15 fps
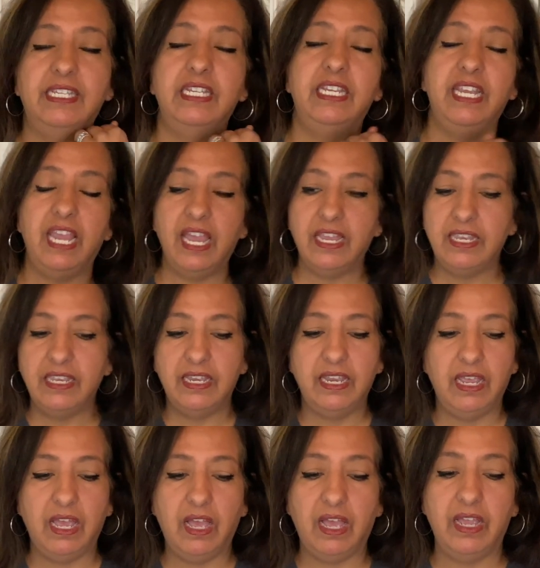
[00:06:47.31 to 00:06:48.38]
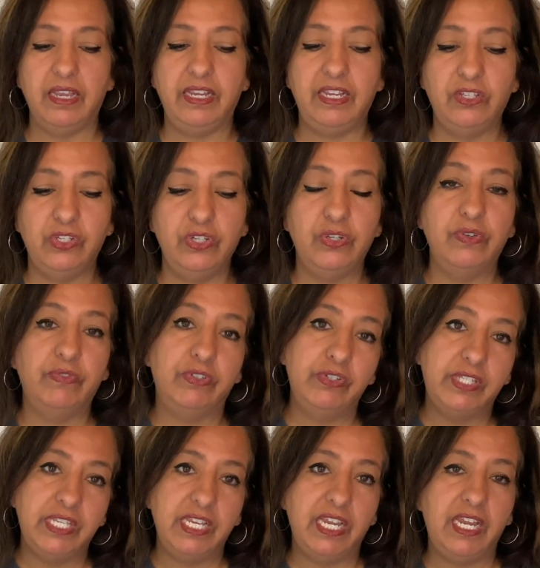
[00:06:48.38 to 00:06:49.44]
Again, each
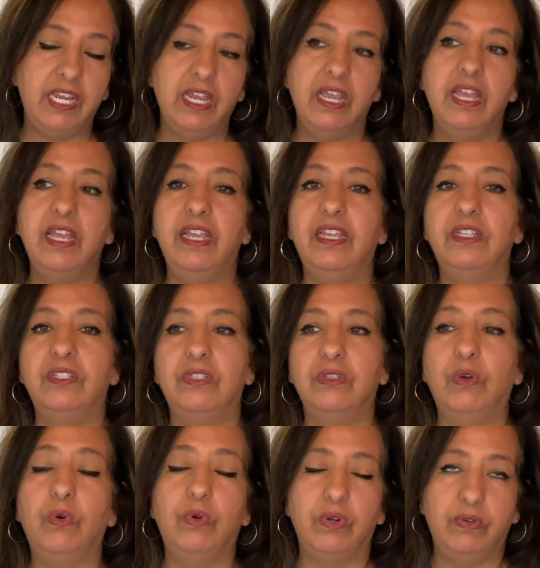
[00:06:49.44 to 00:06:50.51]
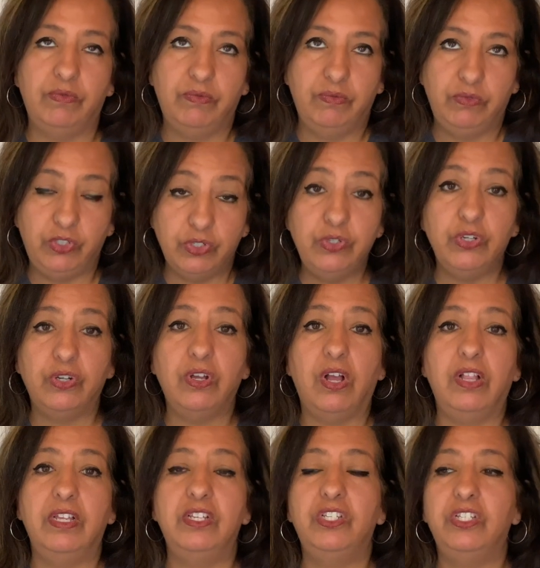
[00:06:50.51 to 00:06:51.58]
university is, or junior
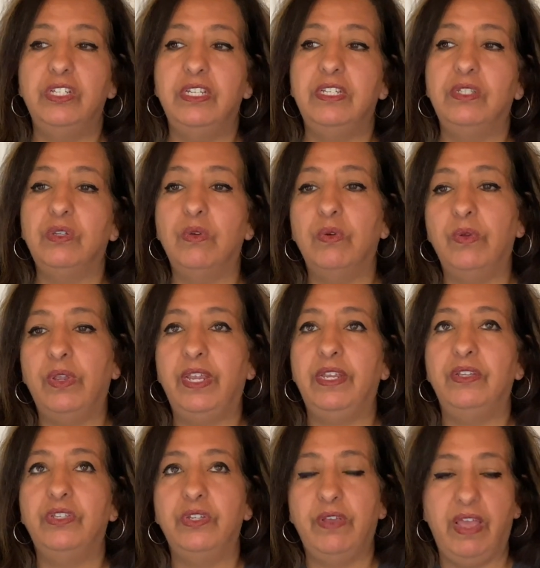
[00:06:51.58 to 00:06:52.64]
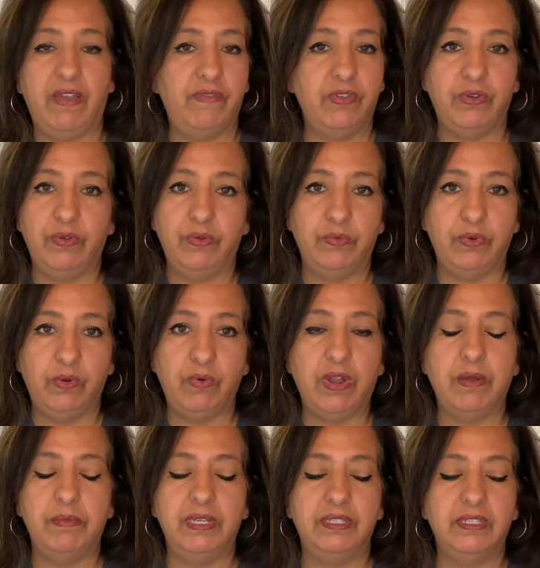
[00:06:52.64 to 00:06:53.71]
college is going to have their own
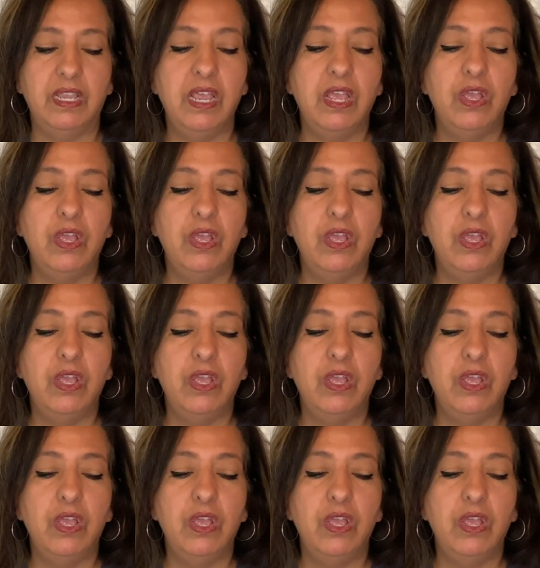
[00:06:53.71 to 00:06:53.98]
requirements.